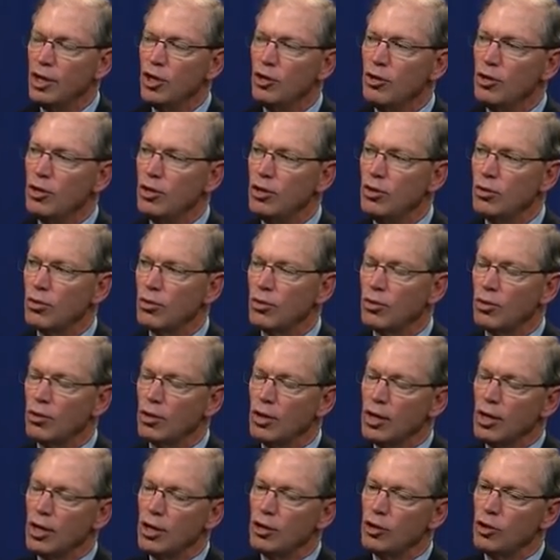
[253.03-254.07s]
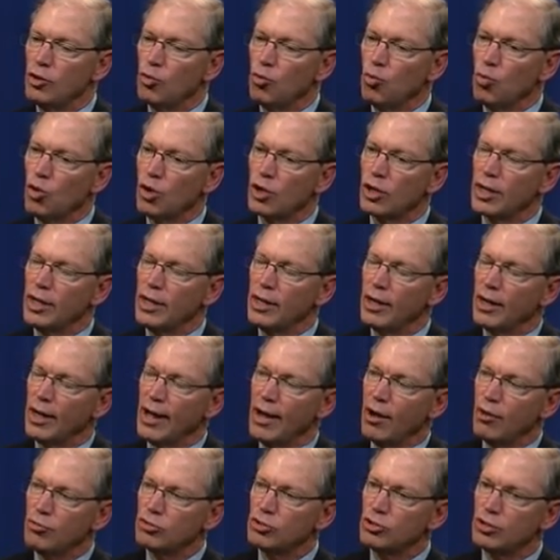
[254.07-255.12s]
You're working
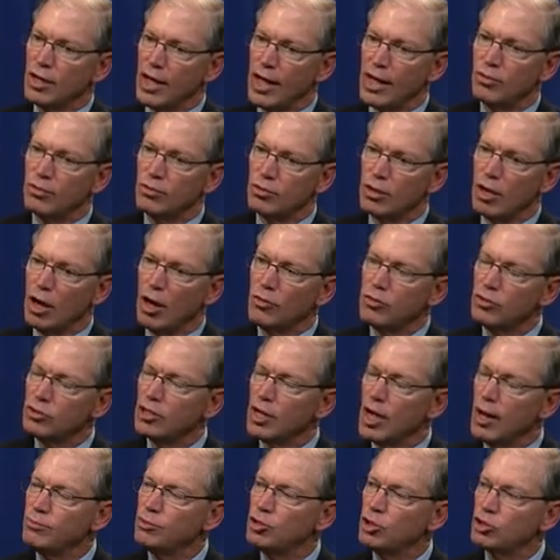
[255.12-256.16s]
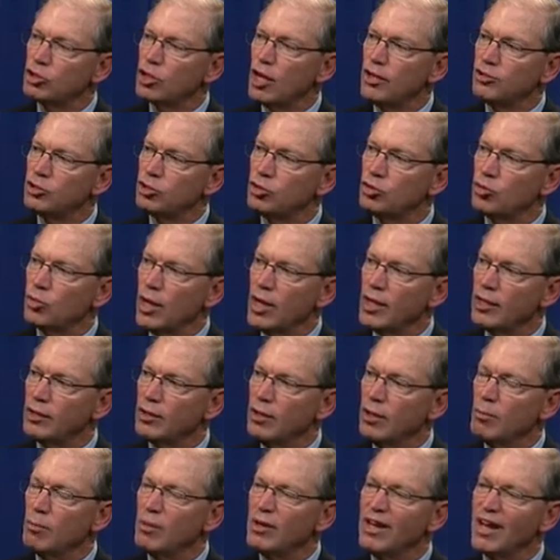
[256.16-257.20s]
else at other times just on strength,
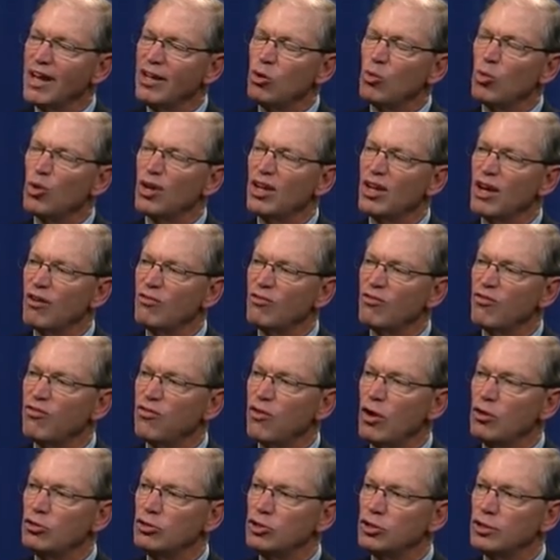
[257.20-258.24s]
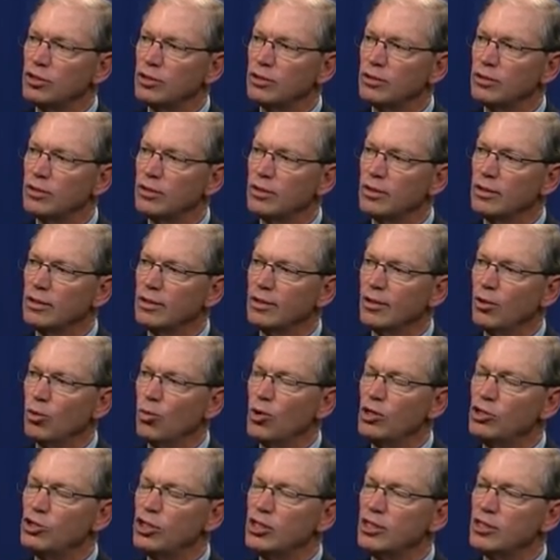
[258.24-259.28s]
but now you're working on function,
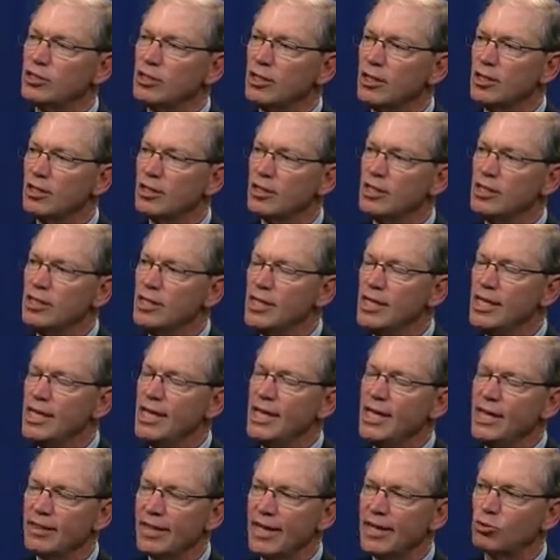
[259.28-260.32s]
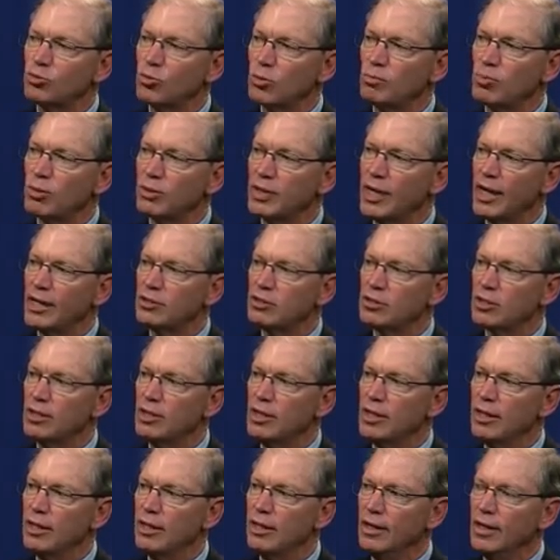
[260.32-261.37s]
which is the knee, and that's what protects the
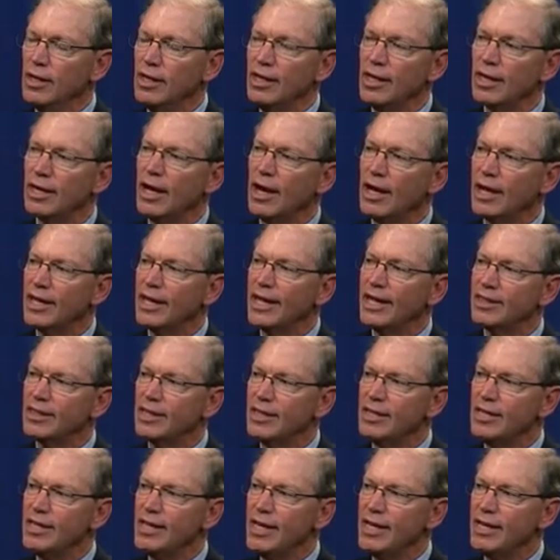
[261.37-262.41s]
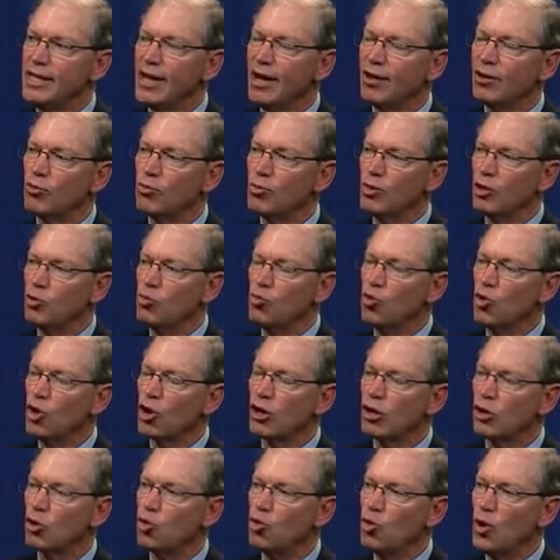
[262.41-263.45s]
knee. You got to get the knee now to really work
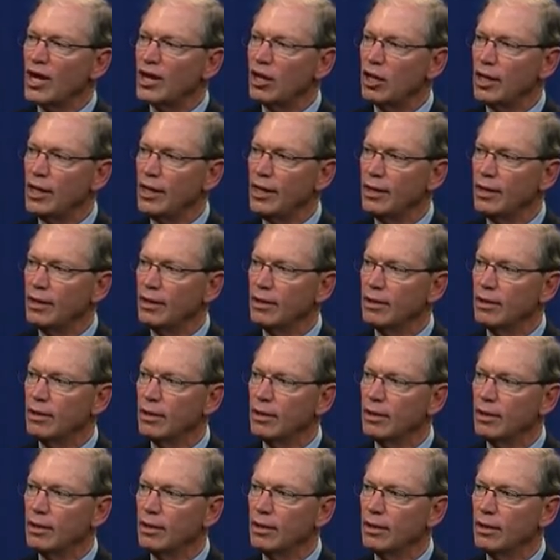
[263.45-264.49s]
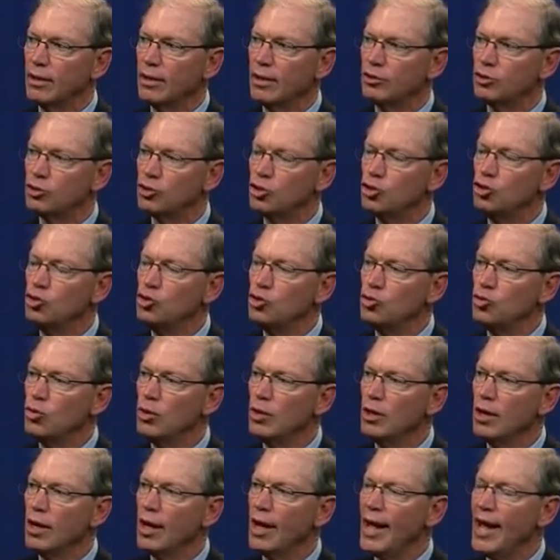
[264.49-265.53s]
quickly to,
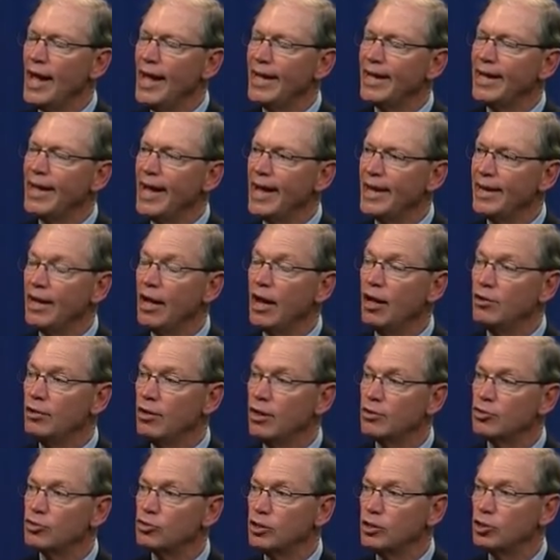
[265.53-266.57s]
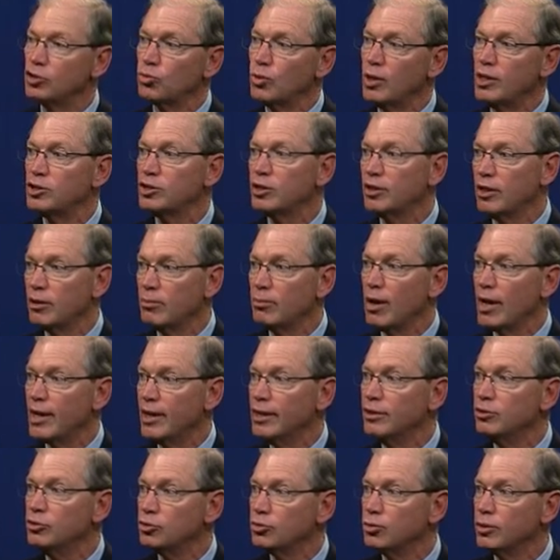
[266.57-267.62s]
again, another situation that might
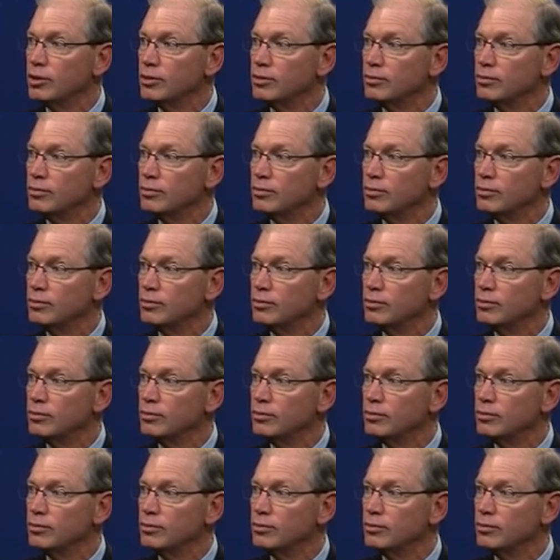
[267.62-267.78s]
injure it.